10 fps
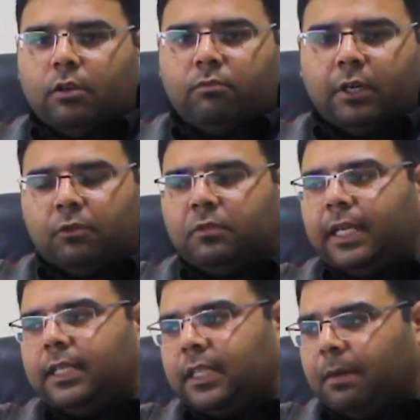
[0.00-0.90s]
One of
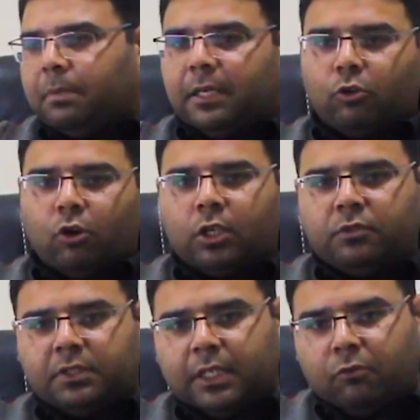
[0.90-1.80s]
the example
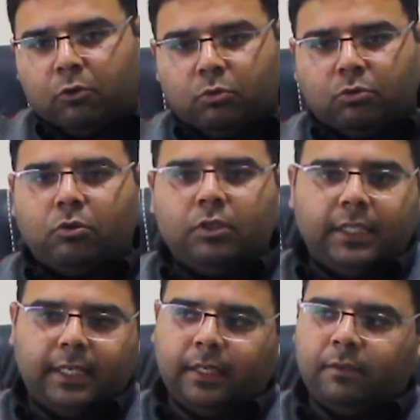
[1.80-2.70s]
clause which I want to quote
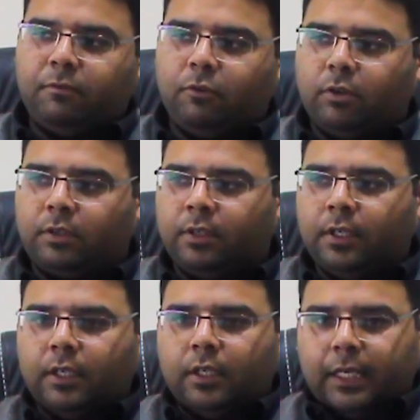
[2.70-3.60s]
here for
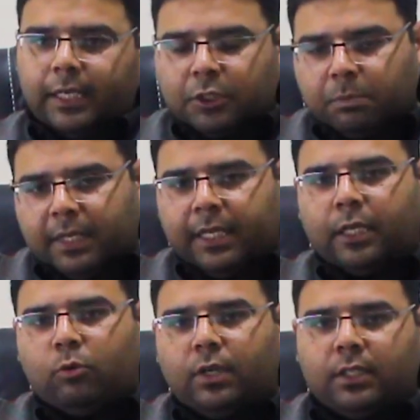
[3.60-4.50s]

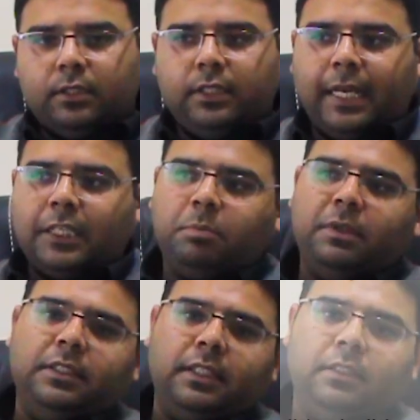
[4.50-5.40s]
explaining what the
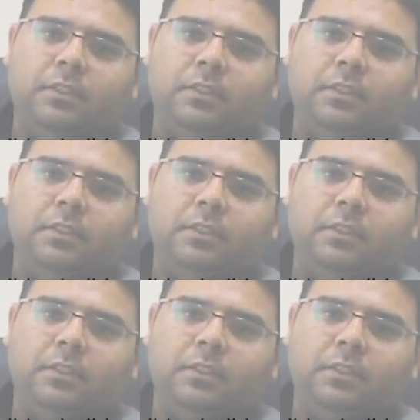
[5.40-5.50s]
explicit